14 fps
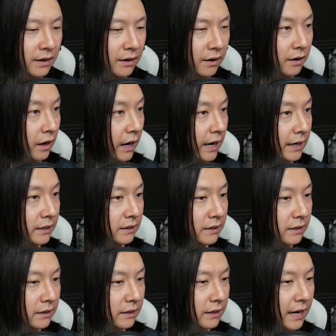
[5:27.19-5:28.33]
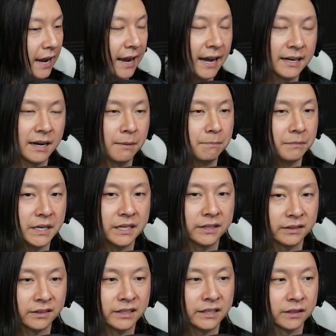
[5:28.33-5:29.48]
All right, and
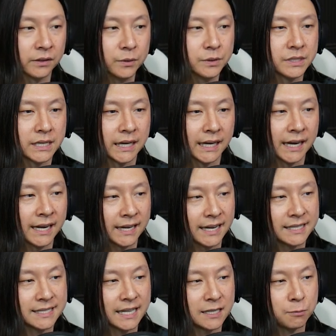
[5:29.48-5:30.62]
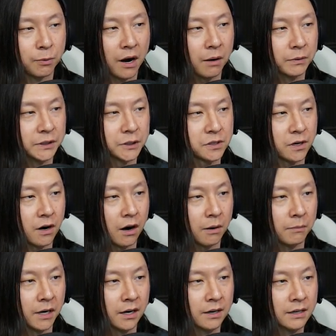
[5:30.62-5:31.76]
immediately losing. I guess that's probably just
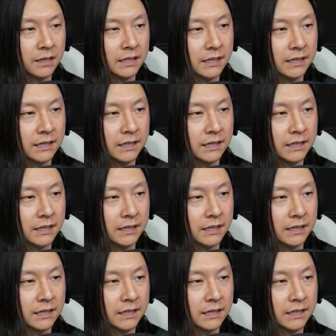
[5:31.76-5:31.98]
karma.